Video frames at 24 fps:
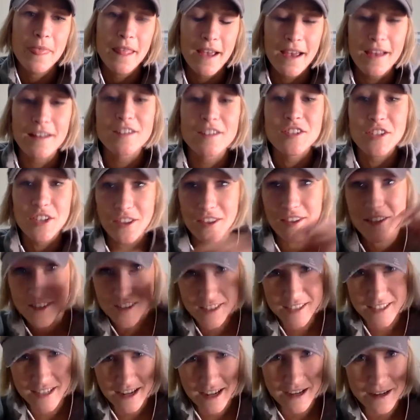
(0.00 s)
And to this
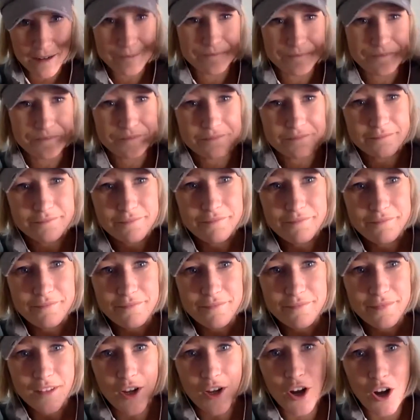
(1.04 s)
day,
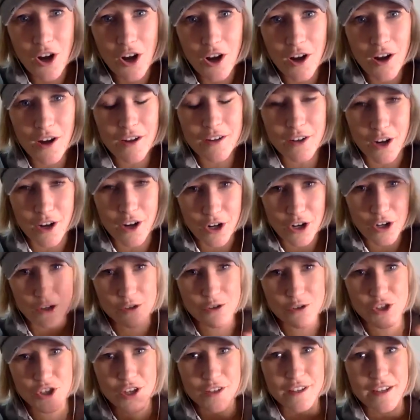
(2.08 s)
on our
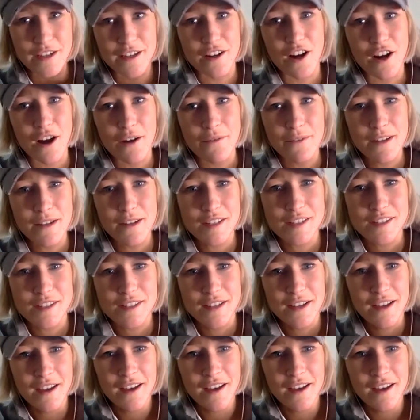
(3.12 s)
Coach Online office,